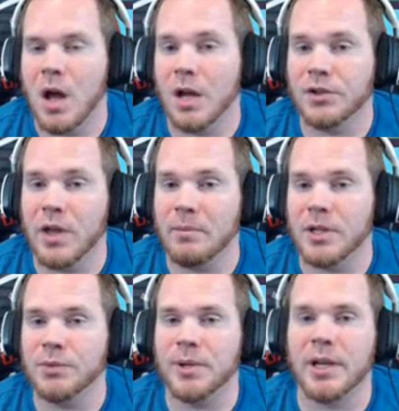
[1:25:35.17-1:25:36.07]
So that
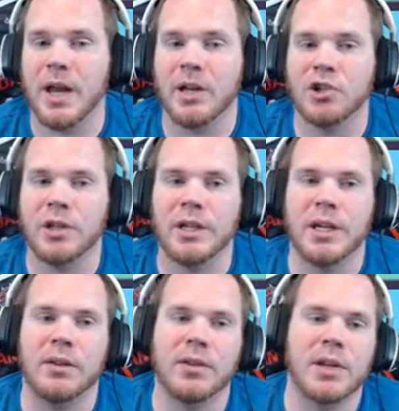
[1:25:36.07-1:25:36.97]
means we can actually
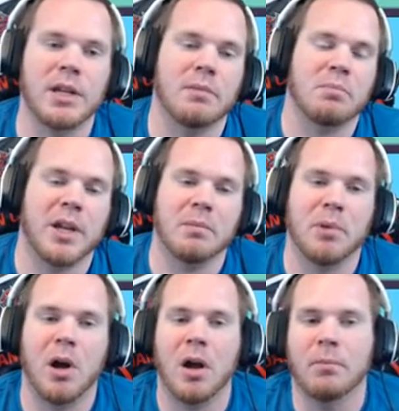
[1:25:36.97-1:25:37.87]
get the big
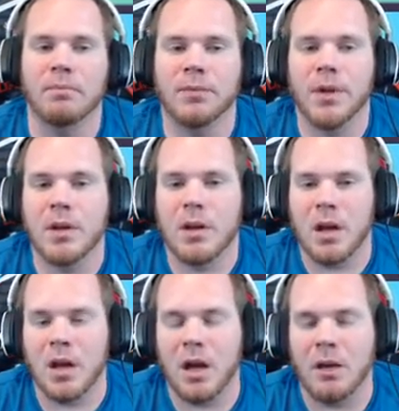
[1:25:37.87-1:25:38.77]
bomb.
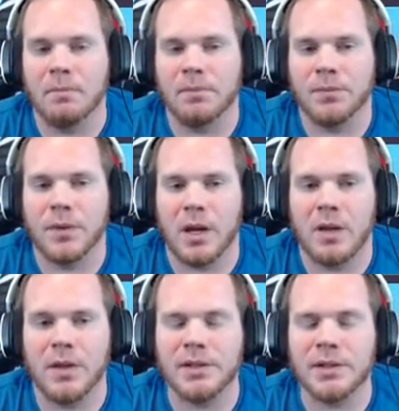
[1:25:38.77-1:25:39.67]

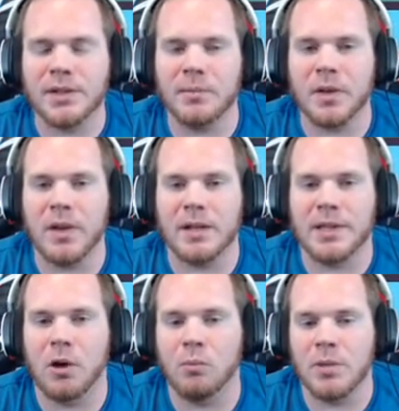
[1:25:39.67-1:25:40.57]
And this is something that's
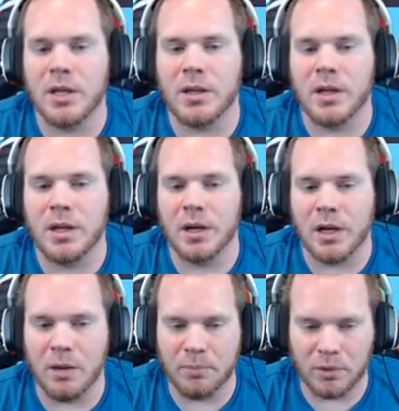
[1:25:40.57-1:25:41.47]
helped me in a
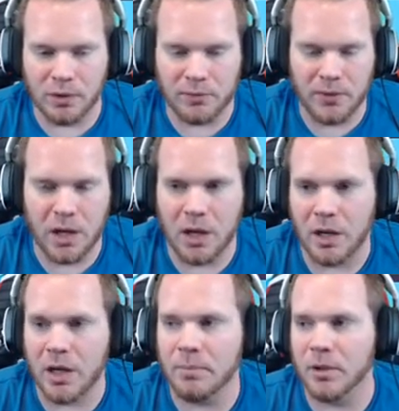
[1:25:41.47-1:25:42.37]
couple
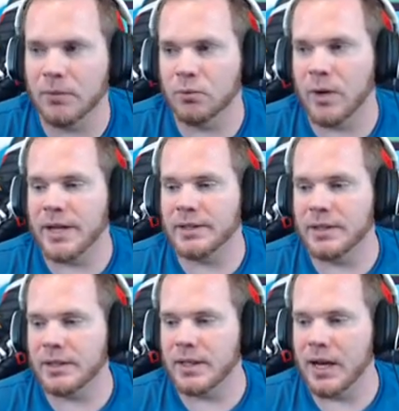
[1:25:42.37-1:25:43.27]
of
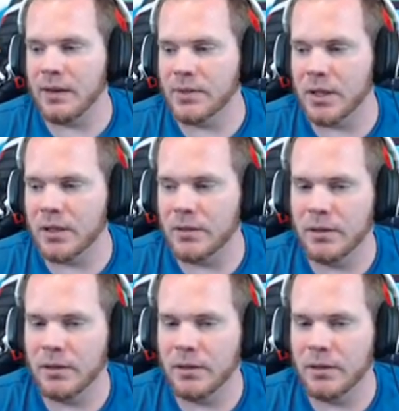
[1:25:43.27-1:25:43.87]
races that I've done.